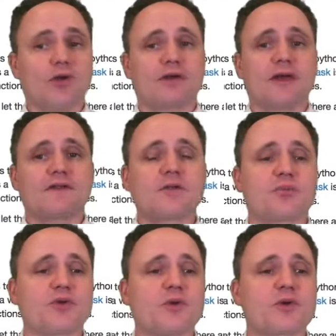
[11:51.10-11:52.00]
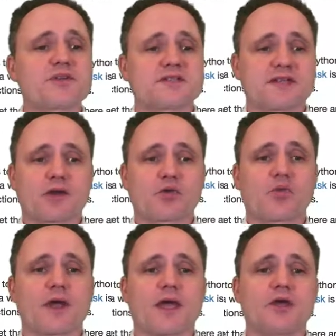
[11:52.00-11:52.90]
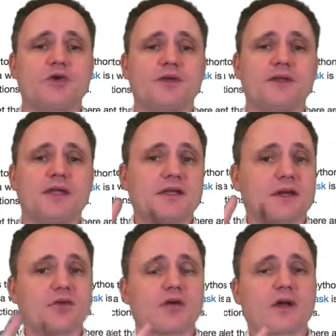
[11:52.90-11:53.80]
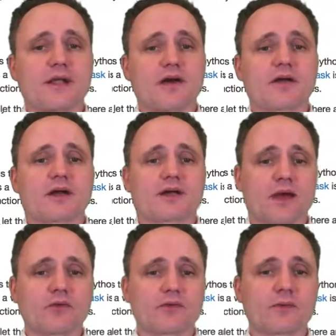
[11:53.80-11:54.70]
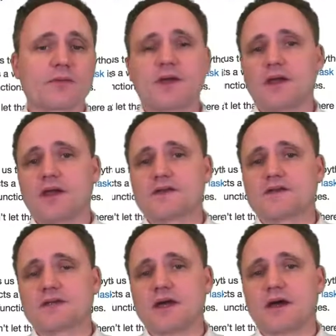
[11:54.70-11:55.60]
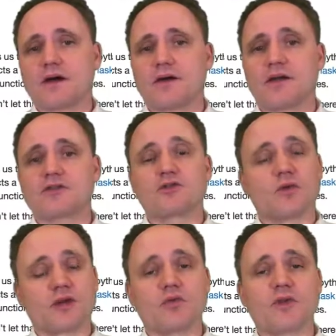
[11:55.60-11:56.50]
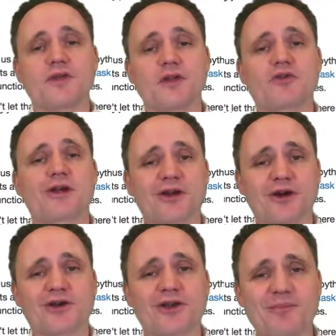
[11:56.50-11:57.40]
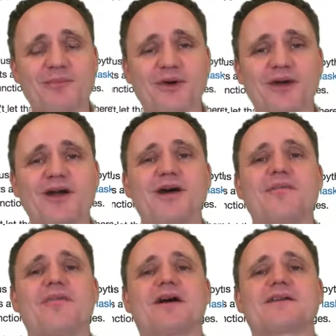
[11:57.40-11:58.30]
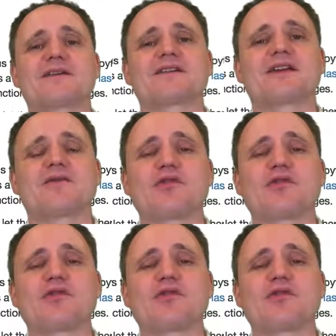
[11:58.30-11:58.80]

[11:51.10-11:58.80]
Get the prerequisites out of the way. You'll need a Google Cloud account. You will need a credit card number, but it's going to give you